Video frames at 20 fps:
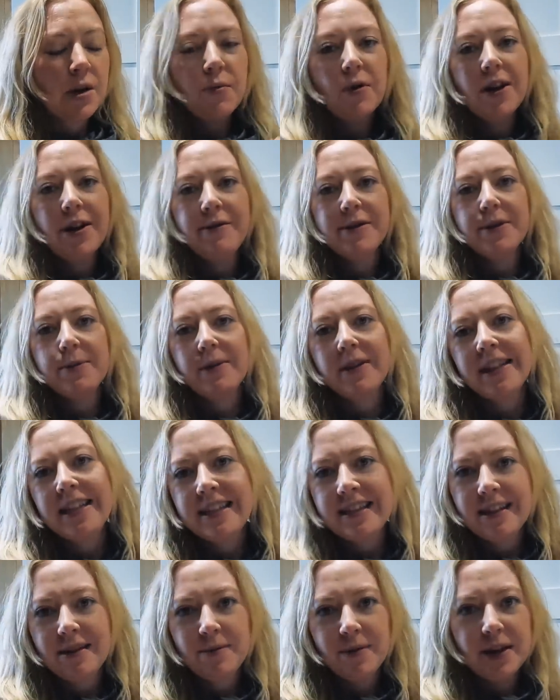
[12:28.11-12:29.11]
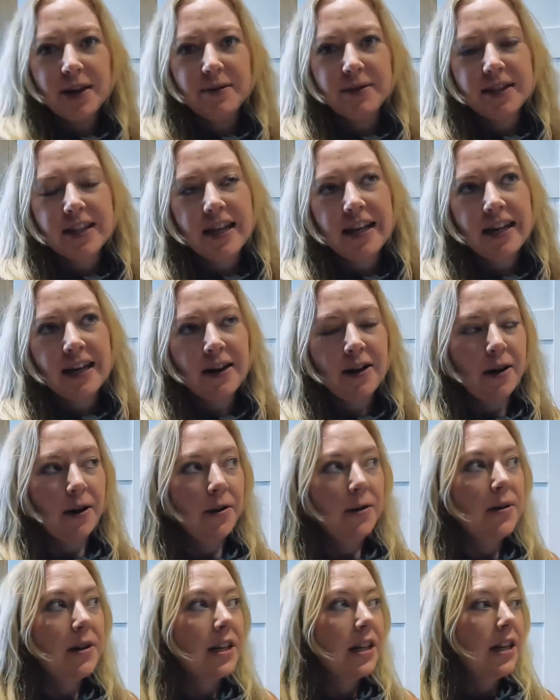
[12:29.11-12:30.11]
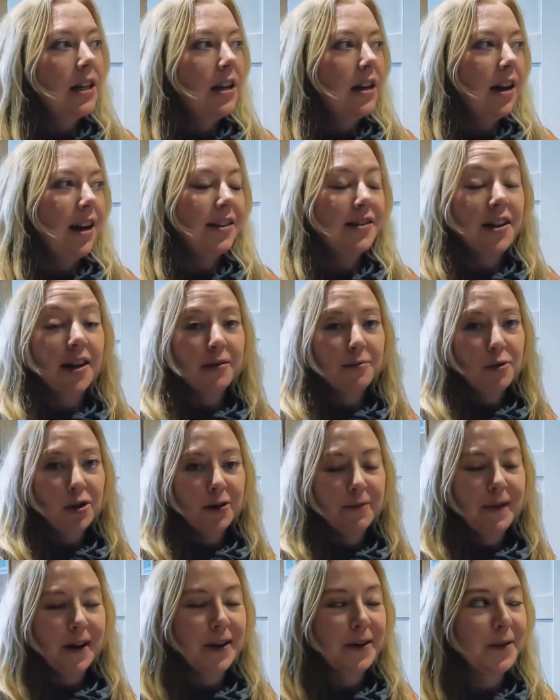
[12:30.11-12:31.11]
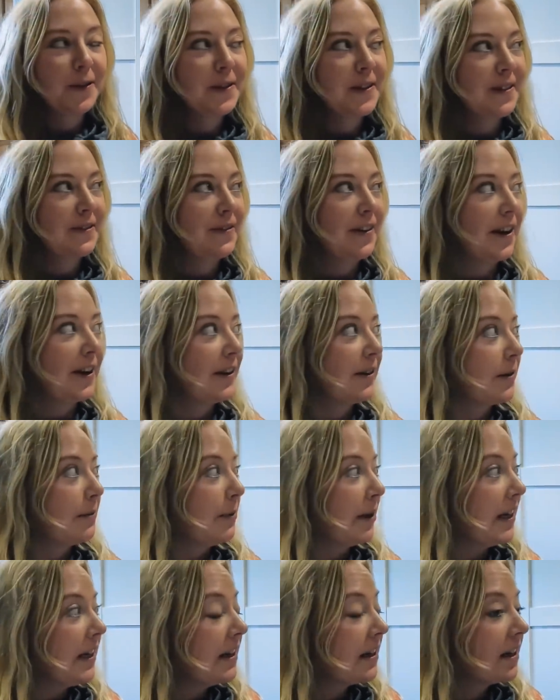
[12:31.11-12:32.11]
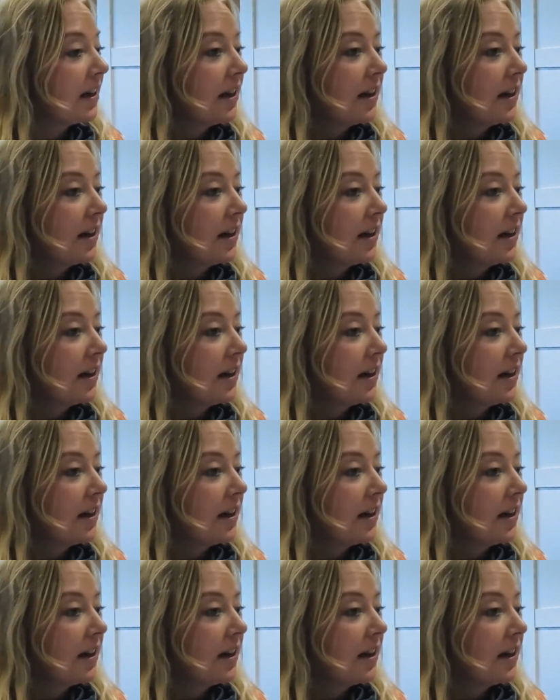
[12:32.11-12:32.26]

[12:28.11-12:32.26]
what I was releasing, what I was letting go. I'll talk more about Cruz de Ferro in a bit.